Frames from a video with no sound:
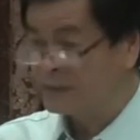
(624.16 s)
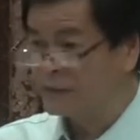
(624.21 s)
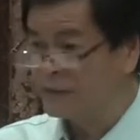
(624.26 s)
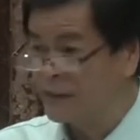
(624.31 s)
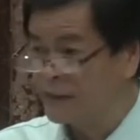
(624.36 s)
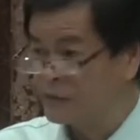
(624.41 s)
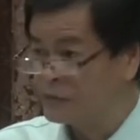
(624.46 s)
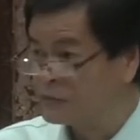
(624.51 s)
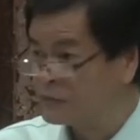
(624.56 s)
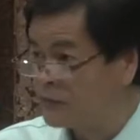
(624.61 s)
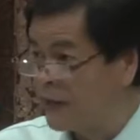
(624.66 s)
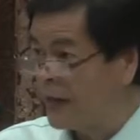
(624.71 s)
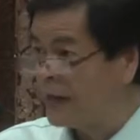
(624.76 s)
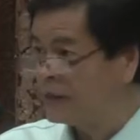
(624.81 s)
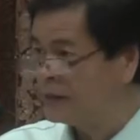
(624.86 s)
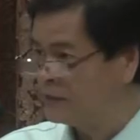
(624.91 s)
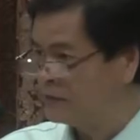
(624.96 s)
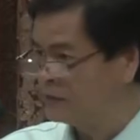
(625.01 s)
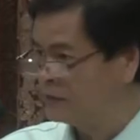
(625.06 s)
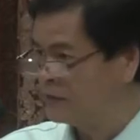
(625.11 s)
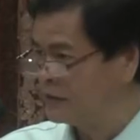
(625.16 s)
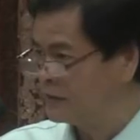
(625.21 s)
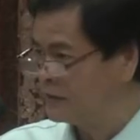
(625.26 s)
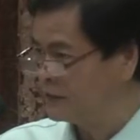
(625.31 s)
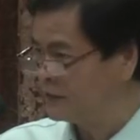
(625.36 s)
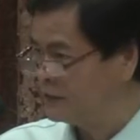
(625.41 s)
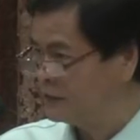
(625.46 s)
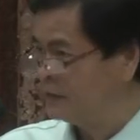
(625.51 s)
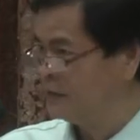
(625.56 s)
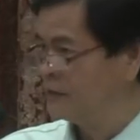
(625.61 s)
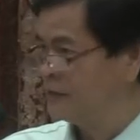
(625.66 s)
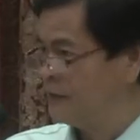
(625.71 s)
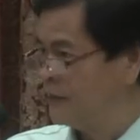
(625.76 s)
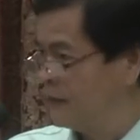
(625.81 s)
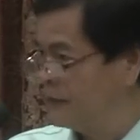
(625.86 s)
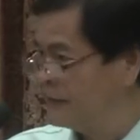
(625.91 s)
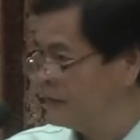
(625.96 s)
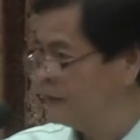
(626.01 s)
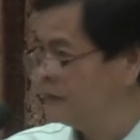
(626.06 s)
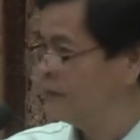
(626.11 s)
they find
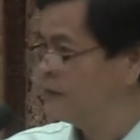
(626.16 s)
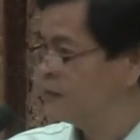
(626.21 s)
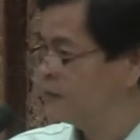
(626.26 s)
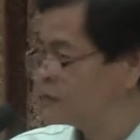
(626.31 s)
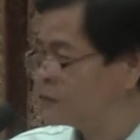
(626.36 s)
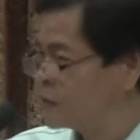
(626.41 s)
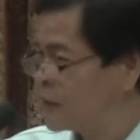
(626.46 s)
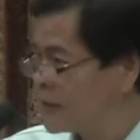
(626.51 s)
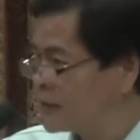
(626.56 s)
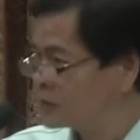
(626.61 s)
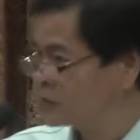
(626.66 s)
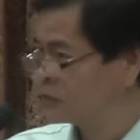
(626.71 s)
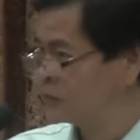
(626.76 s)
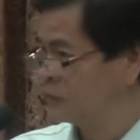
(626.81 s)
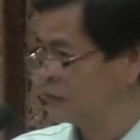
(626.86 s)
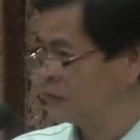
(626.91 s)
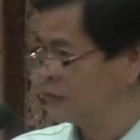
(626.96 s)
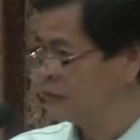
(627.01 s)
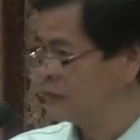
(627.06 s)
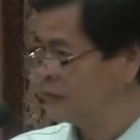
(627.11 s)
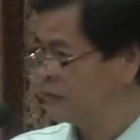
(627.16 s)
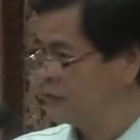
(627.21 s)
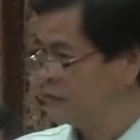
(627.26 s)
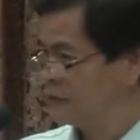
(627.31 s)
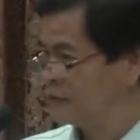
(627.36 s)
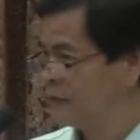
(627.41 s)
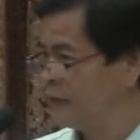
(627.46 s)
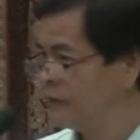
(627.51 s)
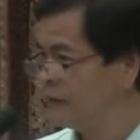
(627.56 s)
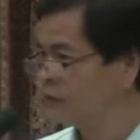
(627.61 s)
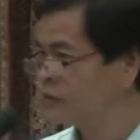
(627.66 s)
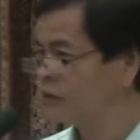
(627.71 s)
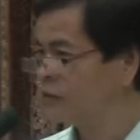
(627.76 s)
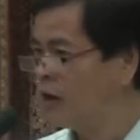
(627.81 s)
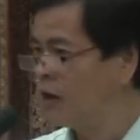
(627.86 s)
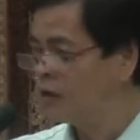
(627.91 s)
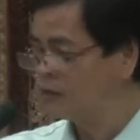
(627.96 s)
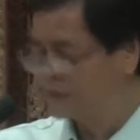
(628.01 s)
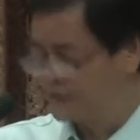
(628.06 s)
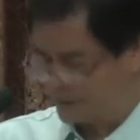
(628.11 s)
a treasure. They
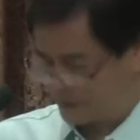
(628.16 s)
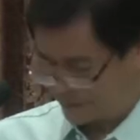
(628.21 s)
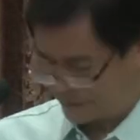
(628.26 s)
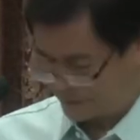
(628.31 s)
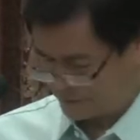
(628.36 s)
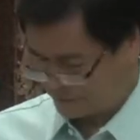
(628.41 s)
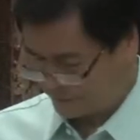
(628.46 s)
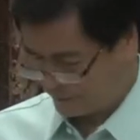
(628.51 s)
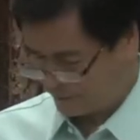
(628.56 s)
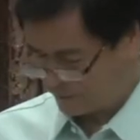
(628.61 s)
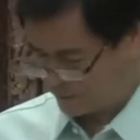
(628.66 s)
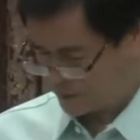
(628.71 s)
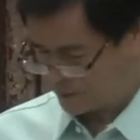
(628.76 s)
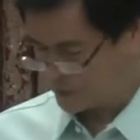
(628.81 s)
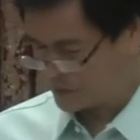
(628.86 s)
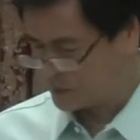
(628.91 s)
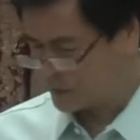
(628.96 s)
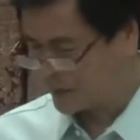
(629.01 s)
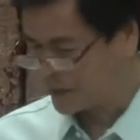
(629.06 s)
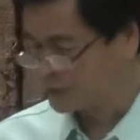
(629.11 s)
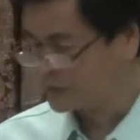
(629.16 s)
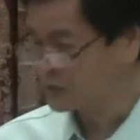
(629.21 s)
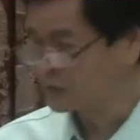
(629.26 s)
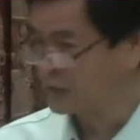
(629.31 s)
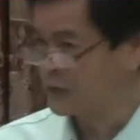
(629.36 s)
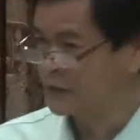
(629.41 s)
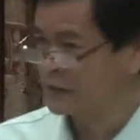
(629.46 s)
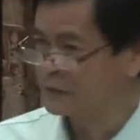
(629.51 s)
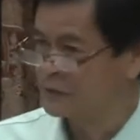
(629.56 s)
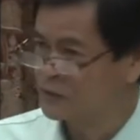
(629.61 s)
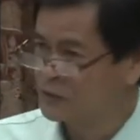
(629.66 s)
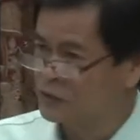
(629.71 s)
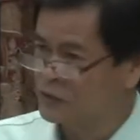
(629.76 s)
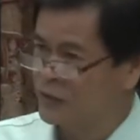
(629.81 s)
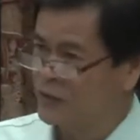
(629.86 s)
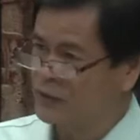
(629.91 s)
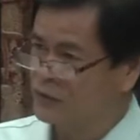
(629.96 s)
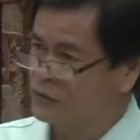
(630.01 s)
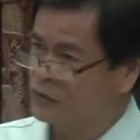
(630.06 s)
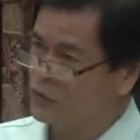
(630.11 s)
discover the treasure. And if you
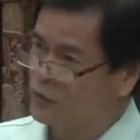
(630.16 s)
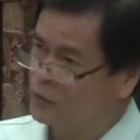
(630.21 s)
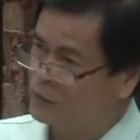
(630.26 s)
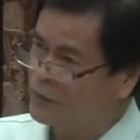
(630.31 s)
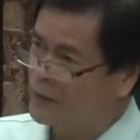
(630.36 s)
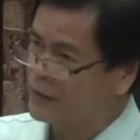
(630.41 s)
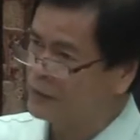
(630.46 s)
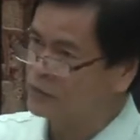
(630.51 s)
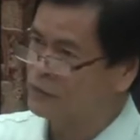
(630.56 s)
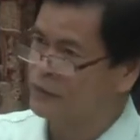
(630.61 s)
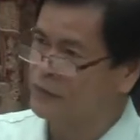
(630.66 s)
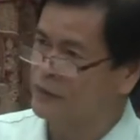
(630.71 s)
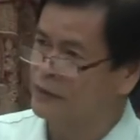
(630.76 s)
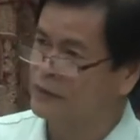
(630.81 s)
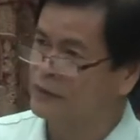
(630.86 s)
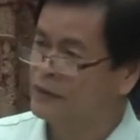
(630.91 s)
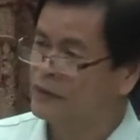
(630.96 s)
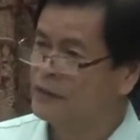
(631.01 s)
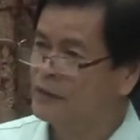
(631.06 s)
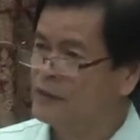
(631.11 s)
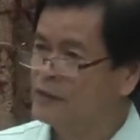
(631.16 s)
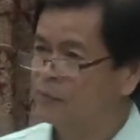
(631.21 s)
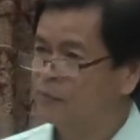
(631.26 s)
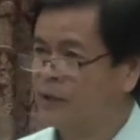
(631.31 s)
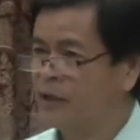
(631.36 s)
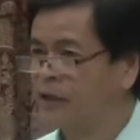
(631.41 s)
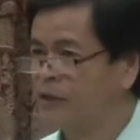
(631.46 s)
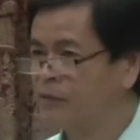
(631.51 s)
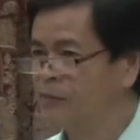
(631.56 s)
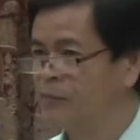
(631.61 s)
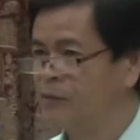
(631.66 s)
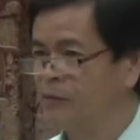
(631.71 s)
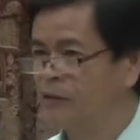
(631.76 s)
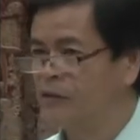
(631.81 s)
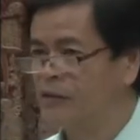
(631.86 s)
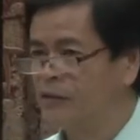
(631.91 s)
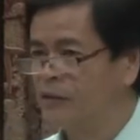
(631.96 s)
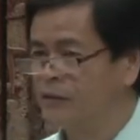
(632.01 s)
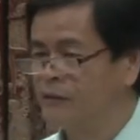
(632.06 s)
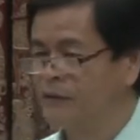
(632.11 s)
try to go back to the
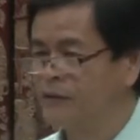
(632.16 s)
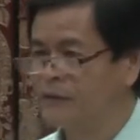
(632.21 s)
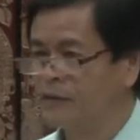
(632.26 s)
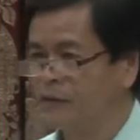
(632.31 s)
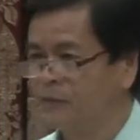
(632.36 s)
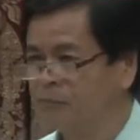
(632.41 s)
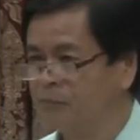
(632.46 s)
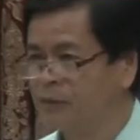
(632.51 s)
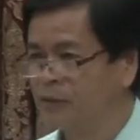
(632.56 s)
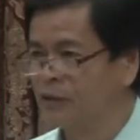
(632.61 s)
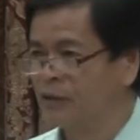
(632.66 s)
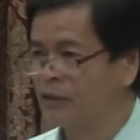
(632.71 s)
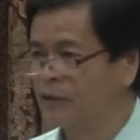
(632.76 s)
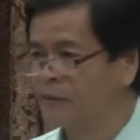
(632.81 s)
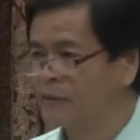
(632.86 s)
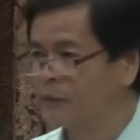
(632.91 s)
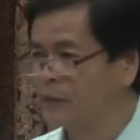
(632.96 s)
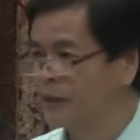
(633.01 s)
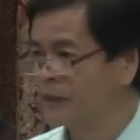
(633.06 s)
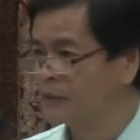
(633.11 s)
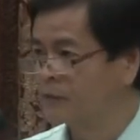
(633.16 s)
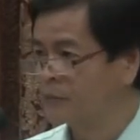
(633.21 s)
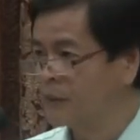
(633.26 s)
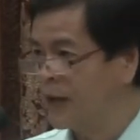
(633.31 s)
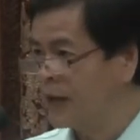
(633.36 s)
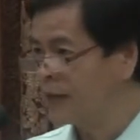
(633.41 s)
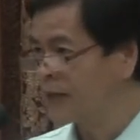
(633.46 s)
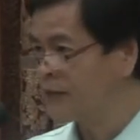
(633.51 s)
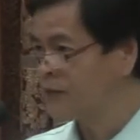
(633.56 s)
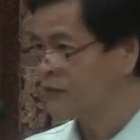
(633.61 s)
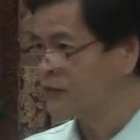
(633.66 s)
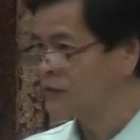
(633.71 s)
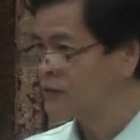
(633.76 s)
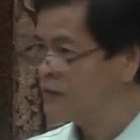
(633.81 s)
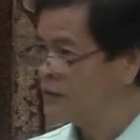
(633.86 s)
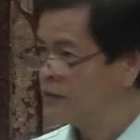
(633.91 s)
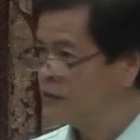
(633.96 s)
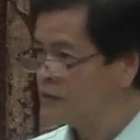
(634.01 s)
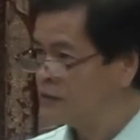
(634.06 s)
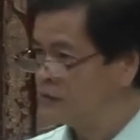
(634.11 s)
parable of the pearl of great price,
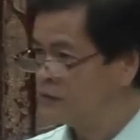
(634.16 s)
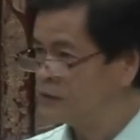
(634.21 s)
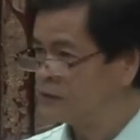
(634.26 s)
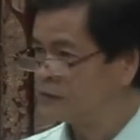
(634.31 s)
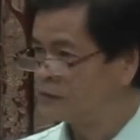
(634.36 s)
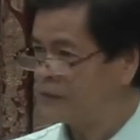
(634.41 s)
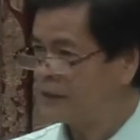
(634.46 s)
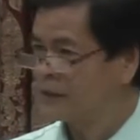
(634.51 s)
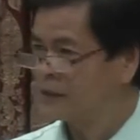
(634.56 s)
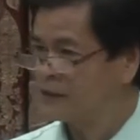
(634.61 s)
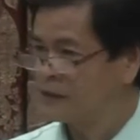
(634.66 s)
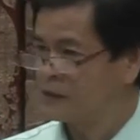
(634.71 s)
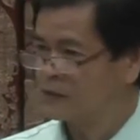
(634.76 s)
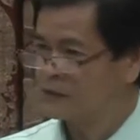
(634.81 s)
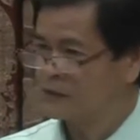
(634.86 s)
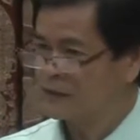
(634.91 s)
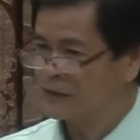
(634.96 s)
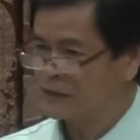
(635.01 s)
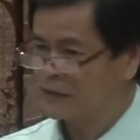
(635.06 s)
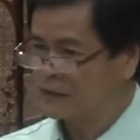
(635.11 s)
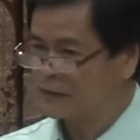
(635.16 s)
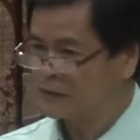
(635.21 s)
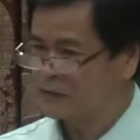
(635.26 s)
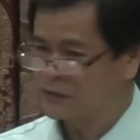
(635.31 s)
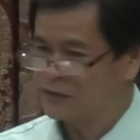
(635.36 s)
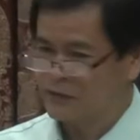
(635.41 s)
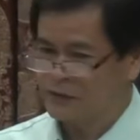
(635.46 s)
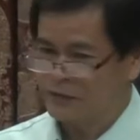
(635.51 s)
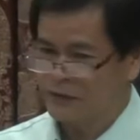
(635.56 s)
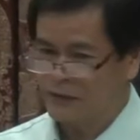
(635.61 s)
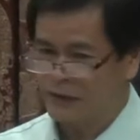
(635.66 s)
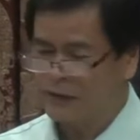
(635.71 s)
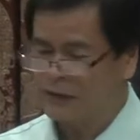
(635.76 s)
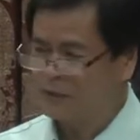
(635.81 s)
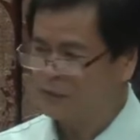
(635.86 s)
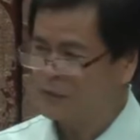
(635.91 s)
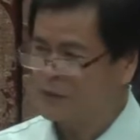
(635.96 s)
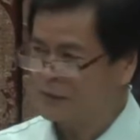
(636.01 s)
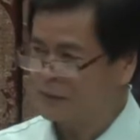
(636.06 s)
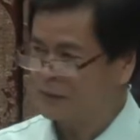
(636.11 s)
you'll find out that there is a
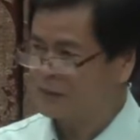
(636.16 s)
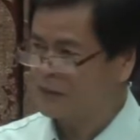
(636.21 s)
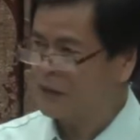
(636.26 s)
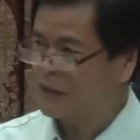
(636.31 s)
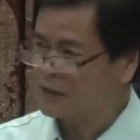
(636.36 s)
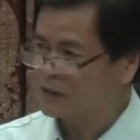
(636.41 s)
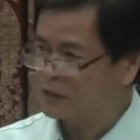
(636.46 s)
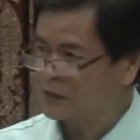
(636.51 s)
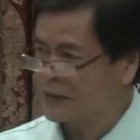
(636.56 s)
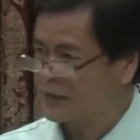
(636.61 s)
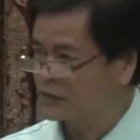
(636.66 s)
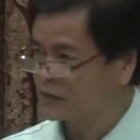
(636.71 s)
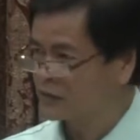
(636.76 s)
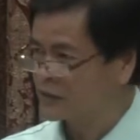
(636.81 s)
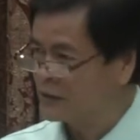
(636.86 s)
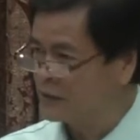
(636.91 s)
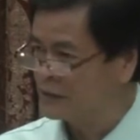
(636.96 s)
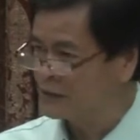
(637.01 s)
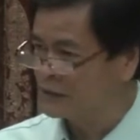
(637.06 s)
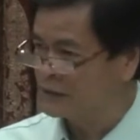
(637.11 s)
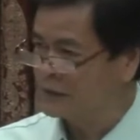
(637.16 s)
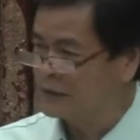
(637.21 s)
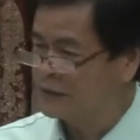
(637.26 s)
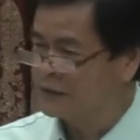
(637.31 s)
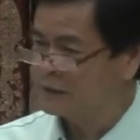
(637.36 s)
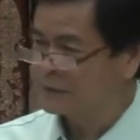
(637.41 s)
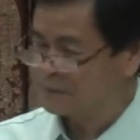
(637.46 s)
little bit of contrast here